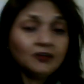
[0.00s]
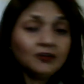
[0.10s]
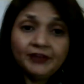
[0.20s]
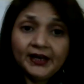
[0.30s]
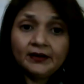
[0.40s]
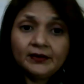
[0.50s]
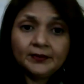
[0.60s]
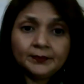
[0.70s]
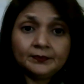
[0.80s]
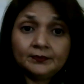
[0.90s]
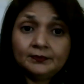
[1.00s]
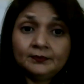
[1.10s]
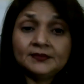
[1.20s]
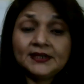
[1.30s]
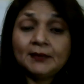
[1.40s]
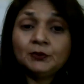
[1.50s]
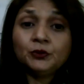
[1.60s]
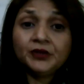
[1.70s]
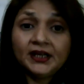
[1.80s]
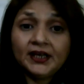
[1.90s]
Where,
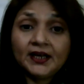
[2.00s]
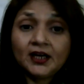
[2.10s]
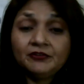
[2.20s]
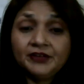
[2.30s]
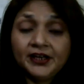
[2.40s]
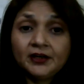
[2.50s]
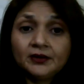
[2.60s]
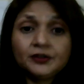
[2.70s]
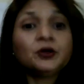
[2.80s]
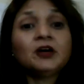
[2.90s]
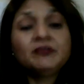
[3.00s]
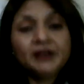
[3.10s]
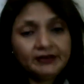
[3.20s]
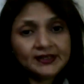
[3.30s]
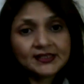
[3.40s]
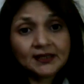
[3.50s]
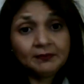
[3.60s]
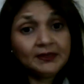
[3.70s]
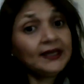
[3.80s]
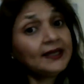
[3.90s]
W-E-A-R, where, you are wearing
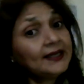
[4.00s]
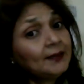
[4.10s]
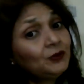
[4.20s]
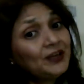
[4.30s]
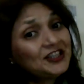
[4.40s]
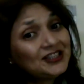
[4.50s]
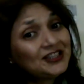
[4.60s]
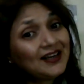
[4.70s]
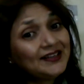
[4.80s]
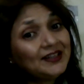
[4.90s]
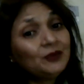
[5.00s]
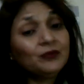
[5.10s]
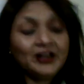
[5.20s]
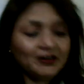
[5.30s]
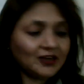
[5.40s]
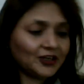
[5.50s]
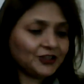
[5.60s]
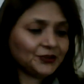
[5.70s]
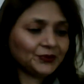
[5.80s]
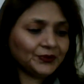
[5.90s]
something. And W-H-E-R-E, where are
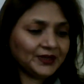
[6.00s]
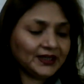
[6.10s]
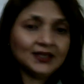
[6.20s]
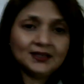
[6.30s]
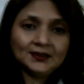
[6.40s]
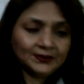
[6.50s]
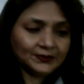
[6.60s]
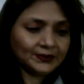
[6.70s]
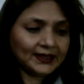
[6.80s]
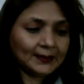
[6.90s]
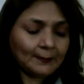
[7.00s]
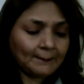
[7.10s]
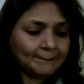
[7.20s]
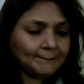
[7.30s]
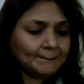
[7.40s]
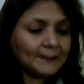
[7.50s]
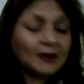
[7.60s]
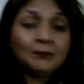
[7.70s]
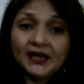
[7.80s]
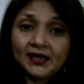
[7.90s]
you going? Okay.
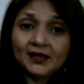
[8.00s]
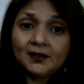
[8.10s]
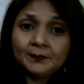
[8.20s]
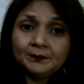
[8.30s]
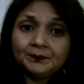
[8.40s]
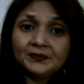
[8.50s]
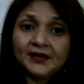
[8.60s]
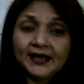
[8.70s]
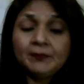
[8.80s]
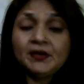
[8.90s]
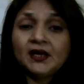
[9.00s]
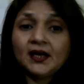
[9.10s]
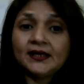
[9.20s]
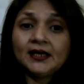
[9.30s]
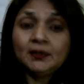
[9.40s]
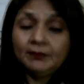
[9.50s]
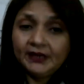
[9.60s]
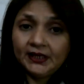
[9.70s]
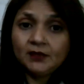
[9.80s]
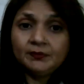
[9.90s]
Male, M-A-I-L,
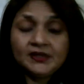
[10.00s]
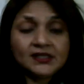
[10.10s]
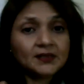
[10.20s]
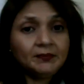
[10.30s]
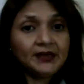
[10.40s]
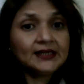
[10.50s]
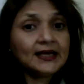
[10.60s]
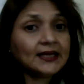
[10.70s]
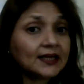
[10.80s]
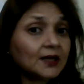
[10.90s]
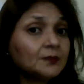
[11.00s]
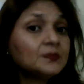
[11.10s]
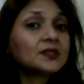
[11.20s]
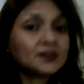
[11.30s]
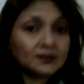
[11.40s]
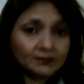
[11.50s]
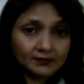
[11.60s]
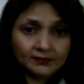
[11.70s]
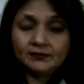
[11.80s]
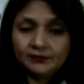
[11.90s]
male, means the mail that comes
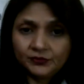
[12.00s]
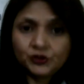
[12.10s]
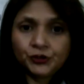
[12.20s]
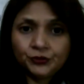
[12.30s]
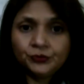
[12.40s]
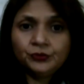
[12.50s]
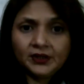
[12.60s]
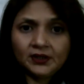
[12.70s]
to you